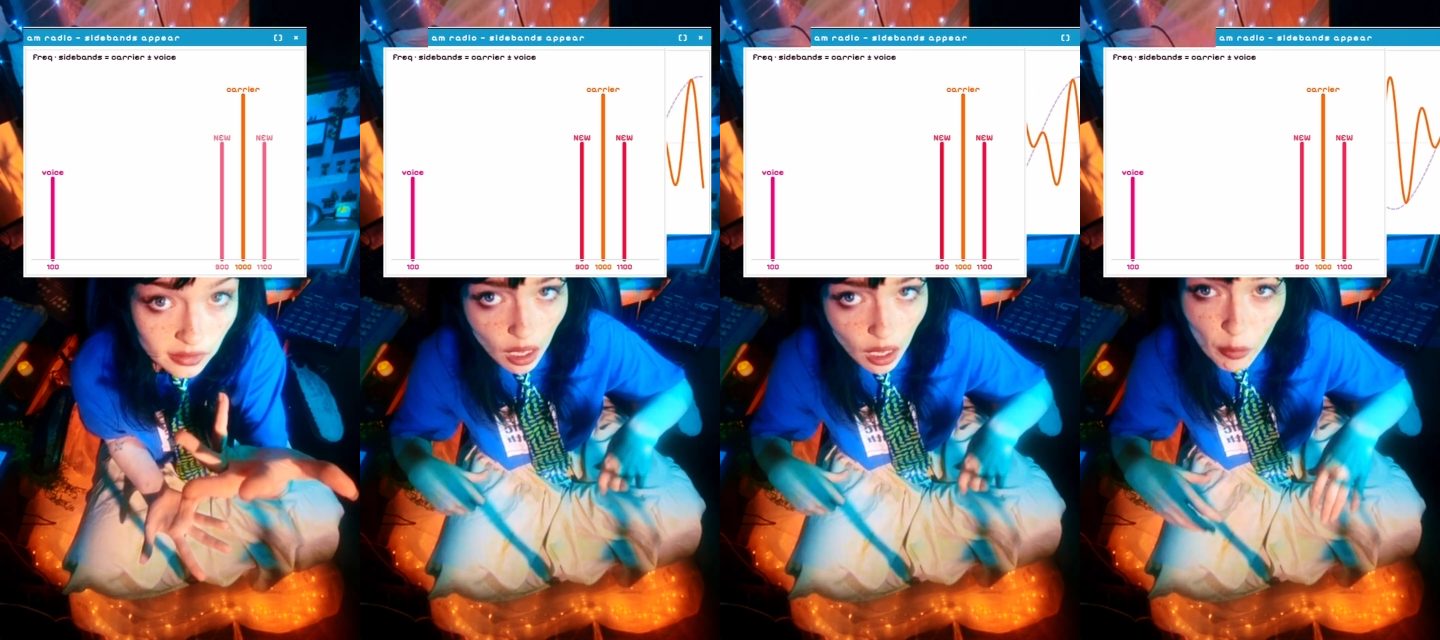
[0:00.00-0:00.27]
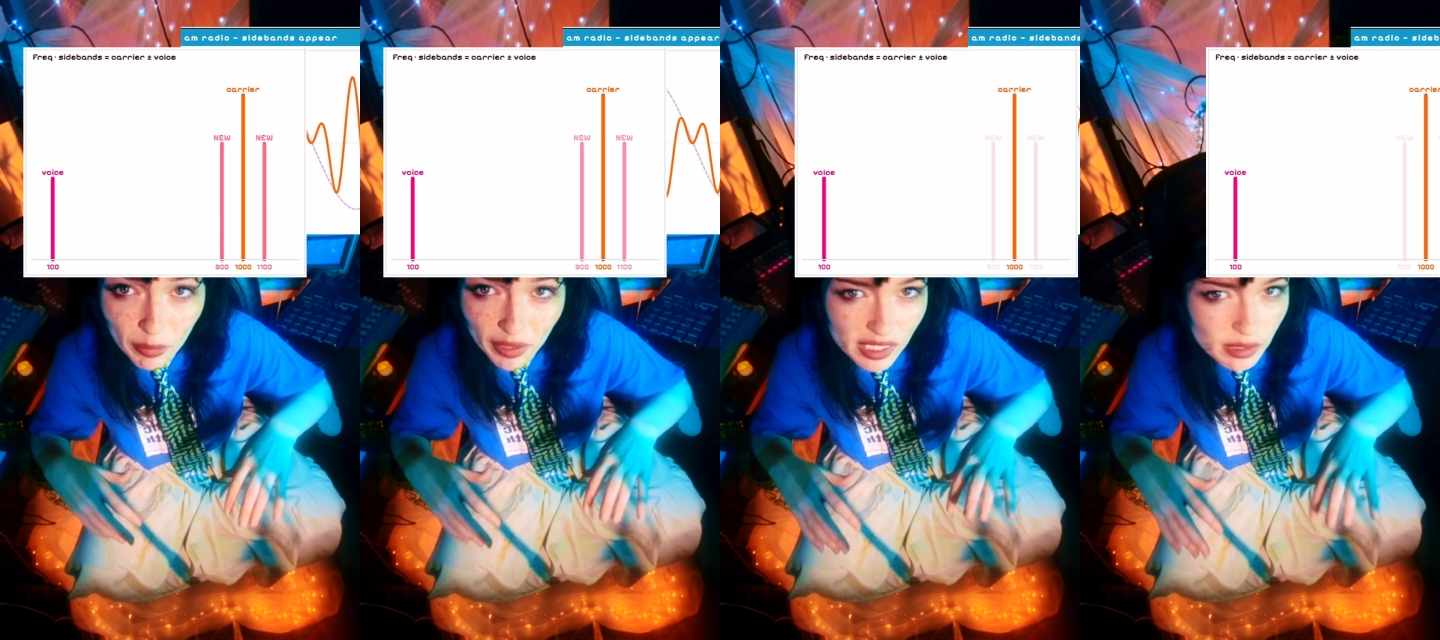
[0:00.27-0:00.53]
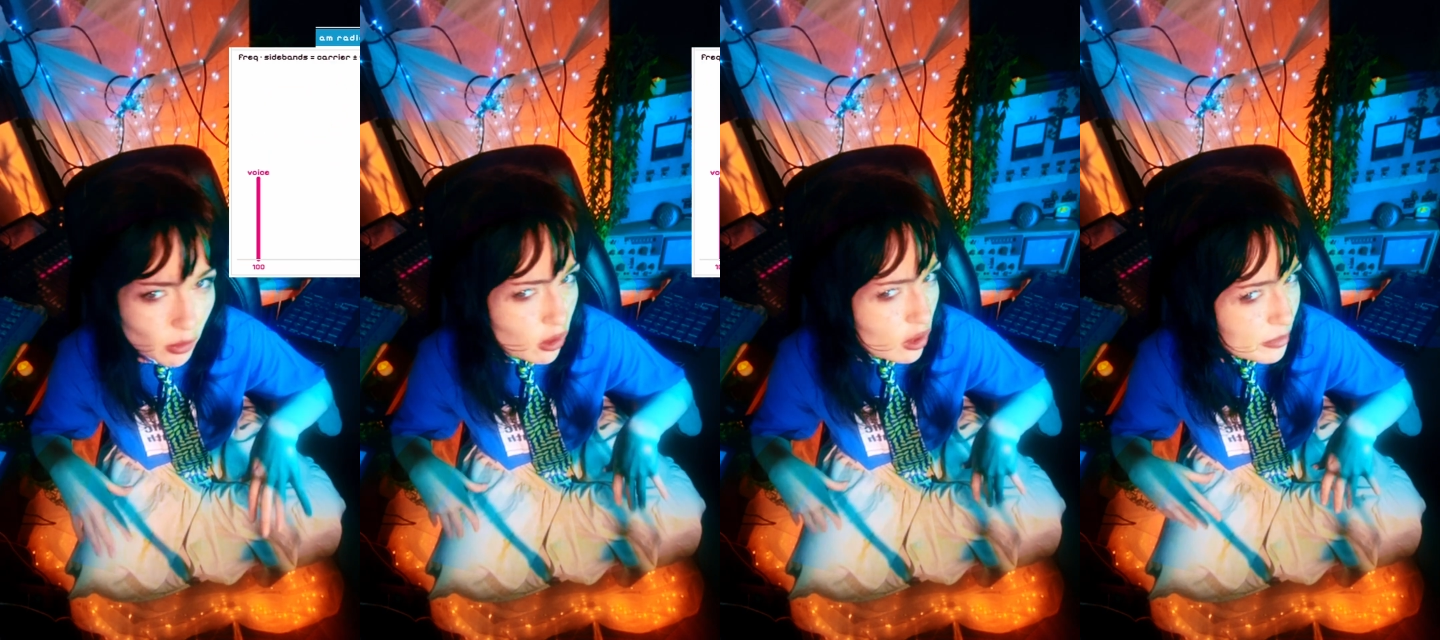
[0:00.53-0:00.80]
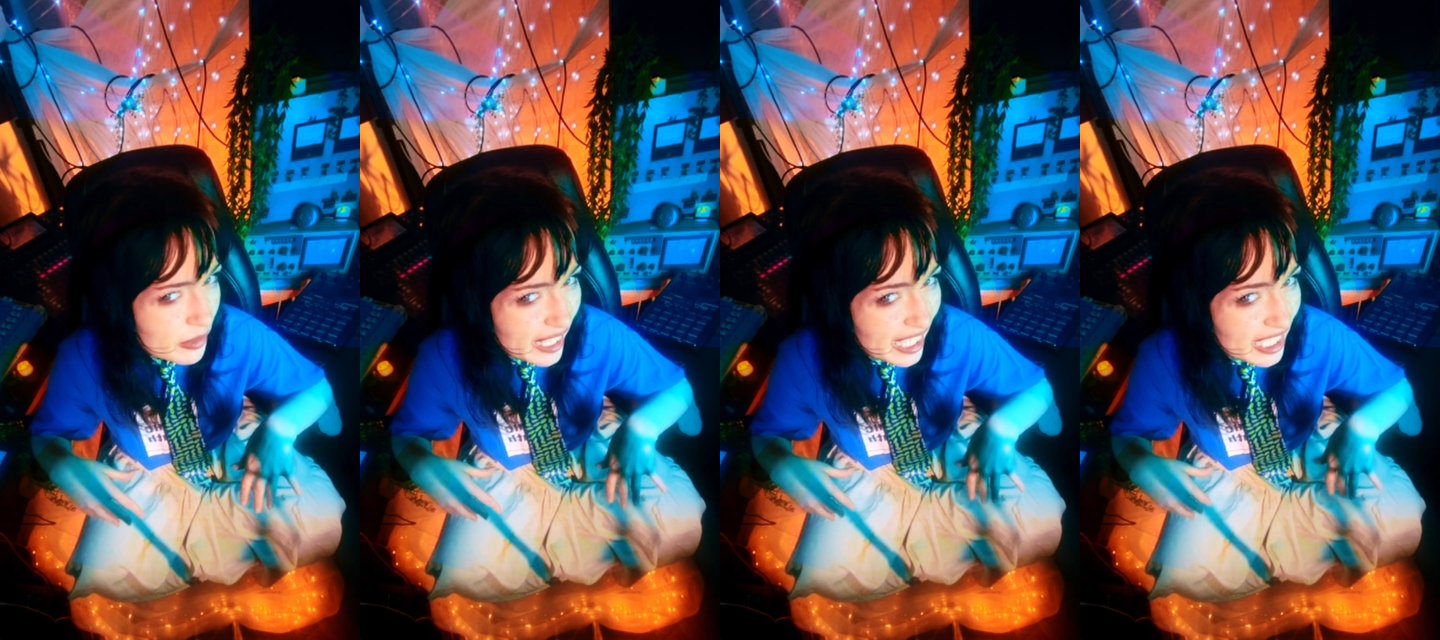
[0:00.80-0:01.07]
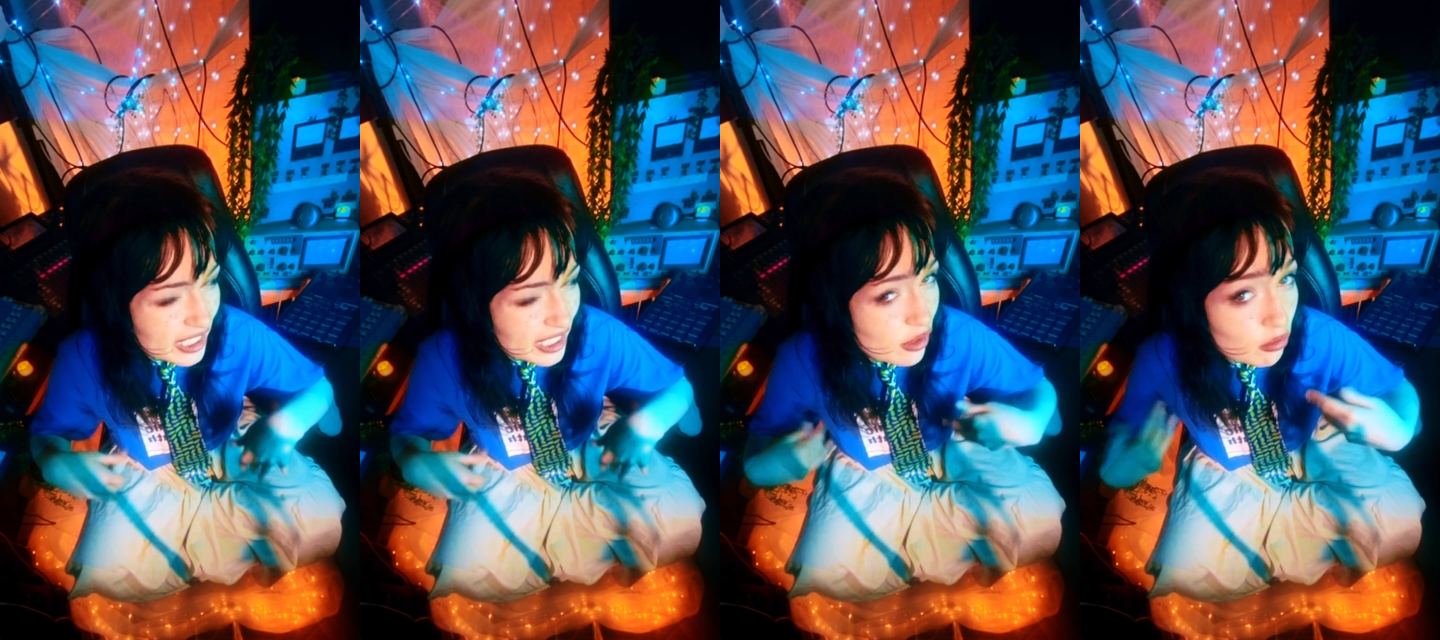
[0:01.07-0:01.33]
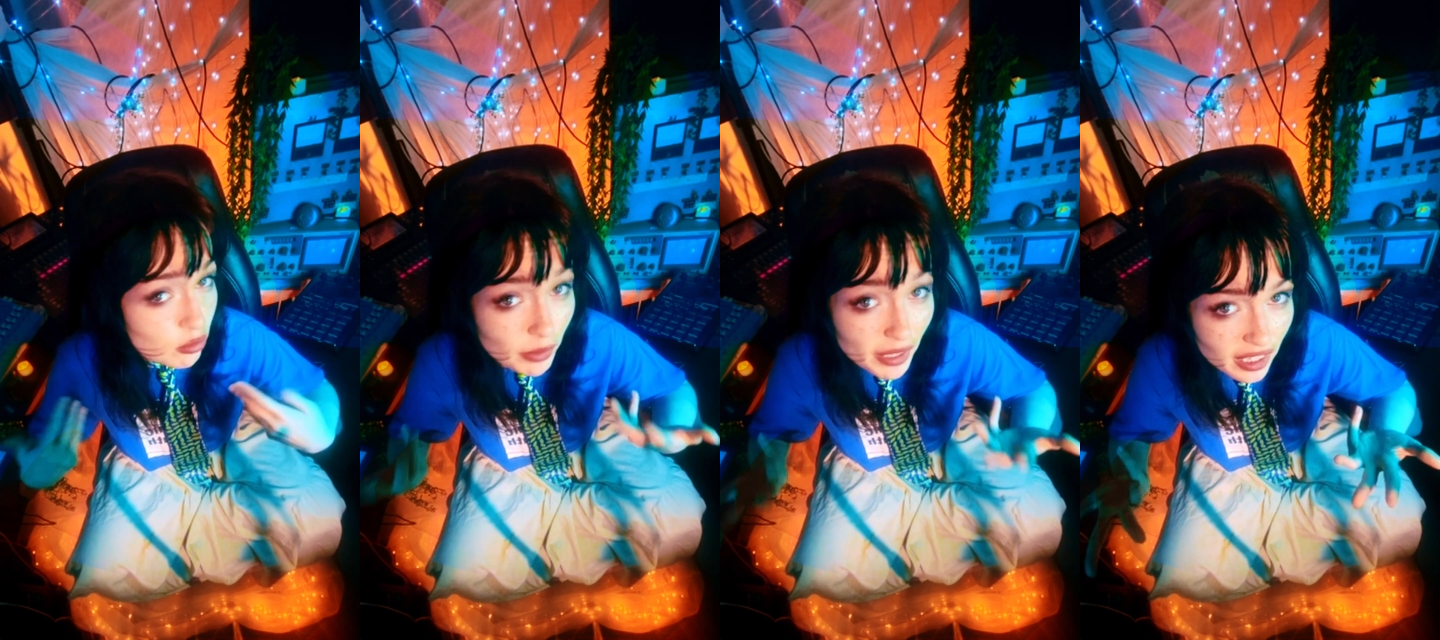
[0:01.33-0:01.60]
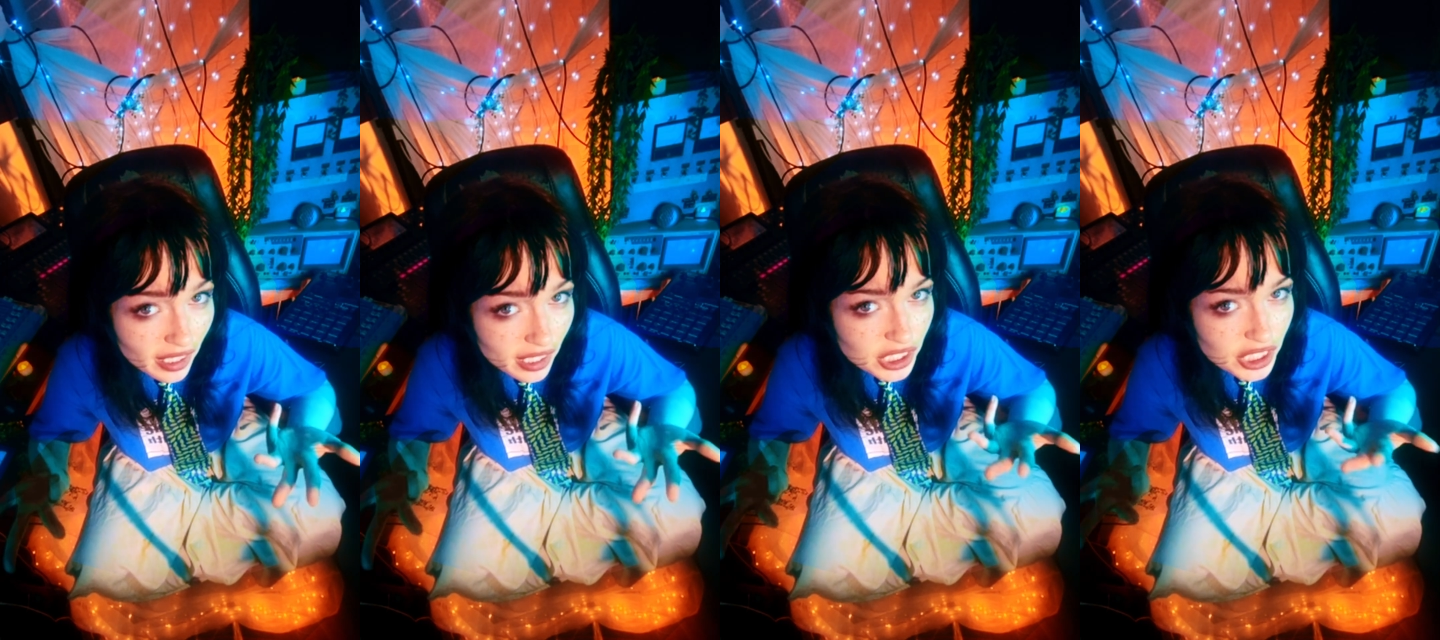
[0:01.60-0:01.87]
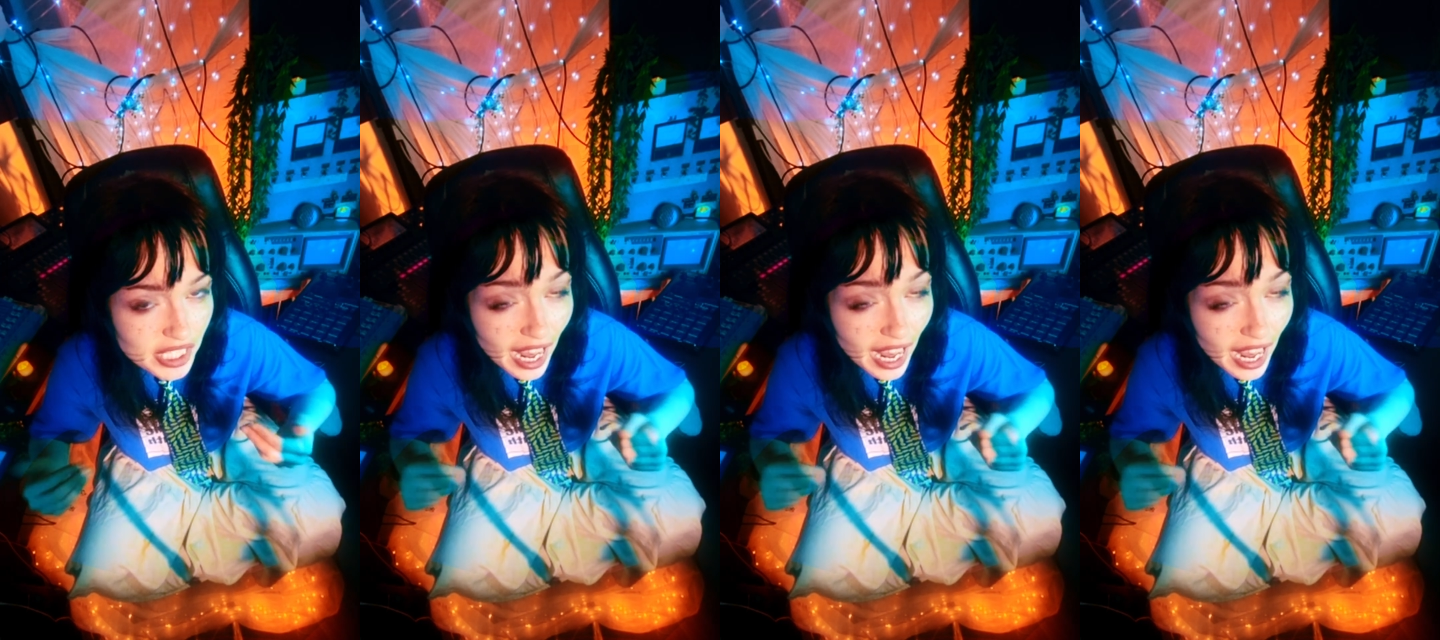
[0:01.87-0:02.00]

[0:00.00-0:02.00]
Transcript: Because multiplication is really just